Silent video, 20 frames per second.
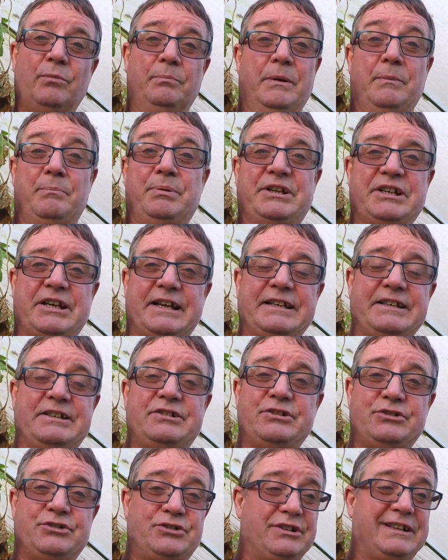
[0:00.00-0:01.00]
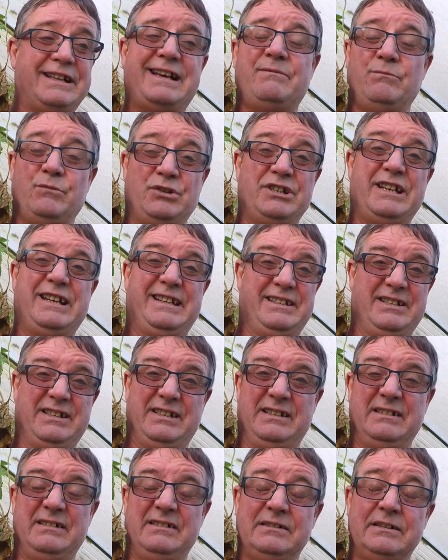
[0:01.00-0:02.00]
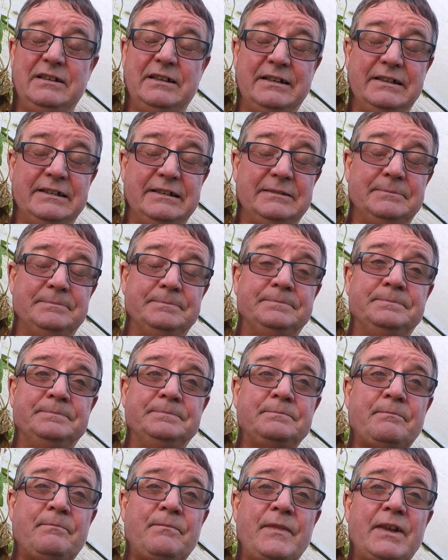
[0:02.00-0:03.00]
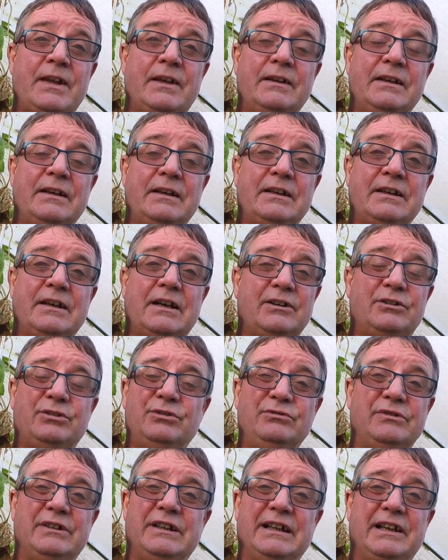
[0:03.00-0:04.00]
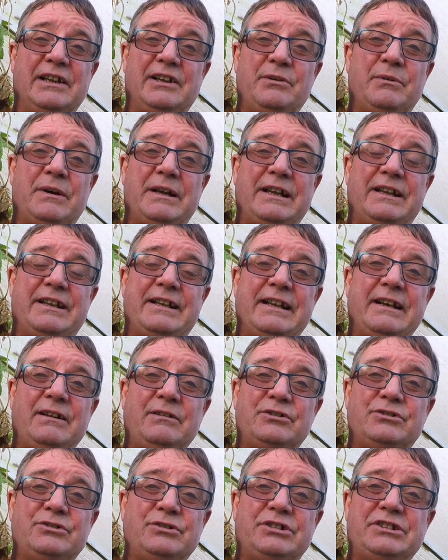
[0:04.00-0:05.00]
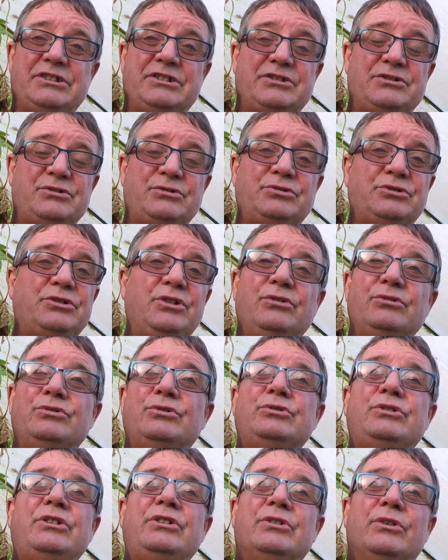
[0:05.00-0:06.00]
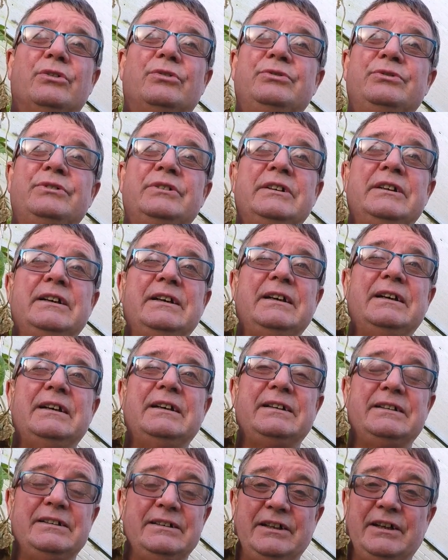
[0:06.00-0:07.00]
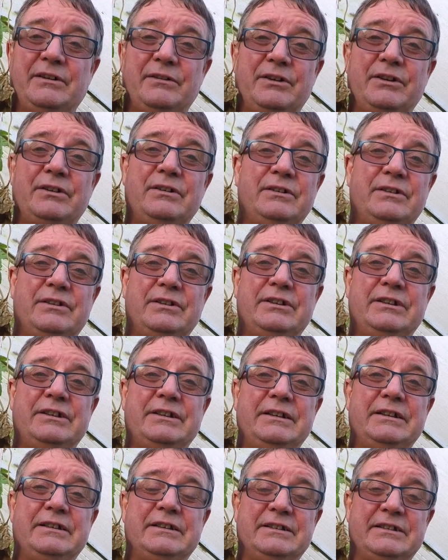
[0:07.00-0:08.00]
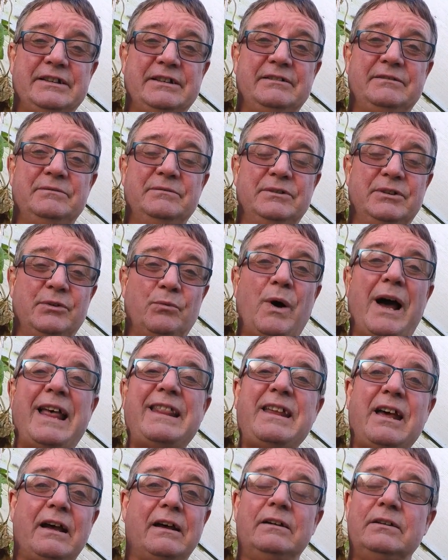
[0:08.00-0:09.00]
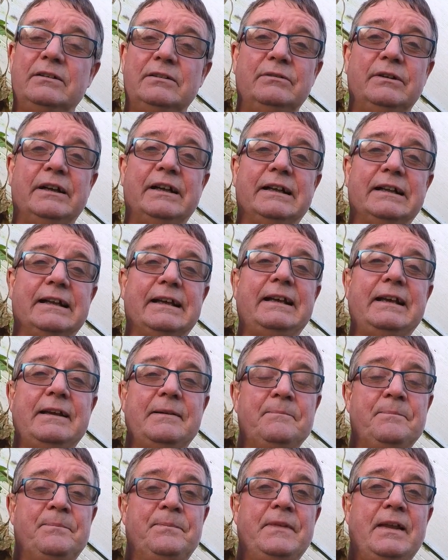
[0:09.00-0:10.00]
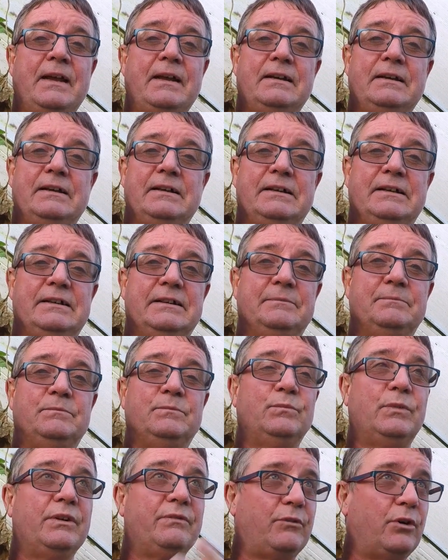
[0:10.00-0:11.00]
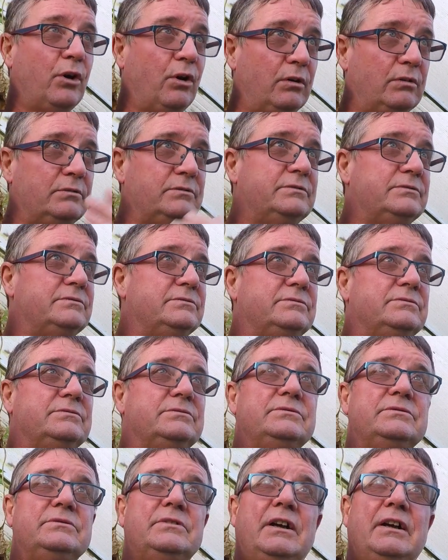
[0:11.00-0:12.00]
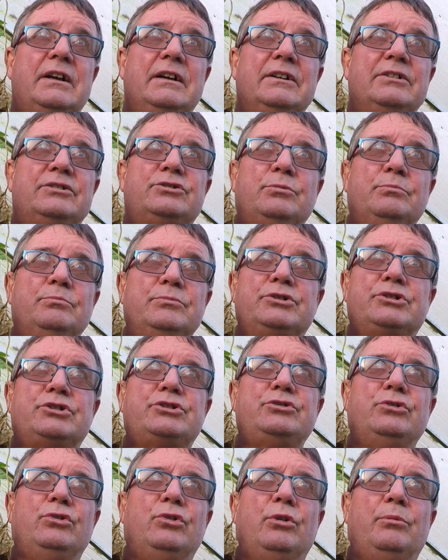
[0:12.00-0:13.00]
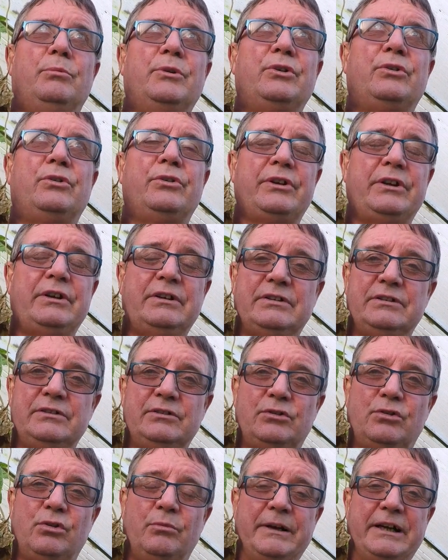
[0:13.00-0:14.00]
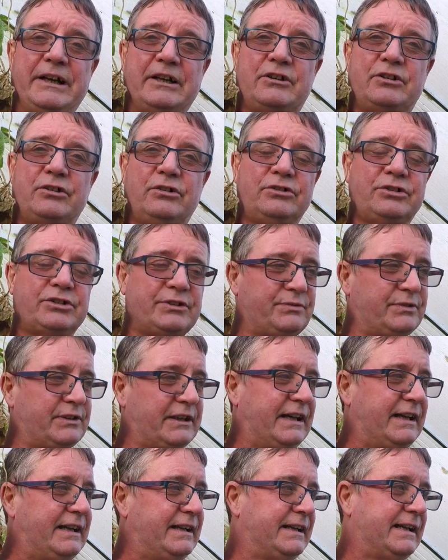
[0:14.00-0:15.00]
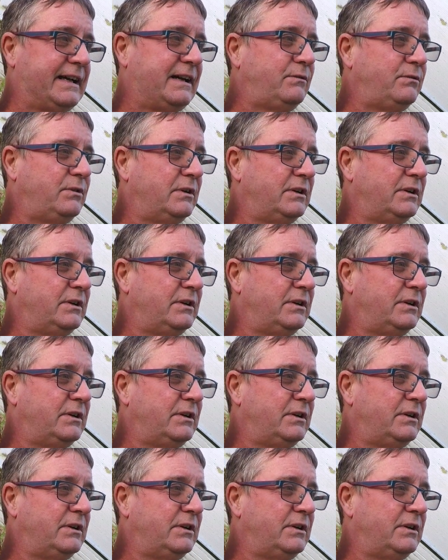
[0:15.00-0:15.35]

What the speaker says: my potatoes, and that was it. I couldn't really do anything else because it's just not good enough. You know, the weather really. We've got some storm or other coming across. I forget now.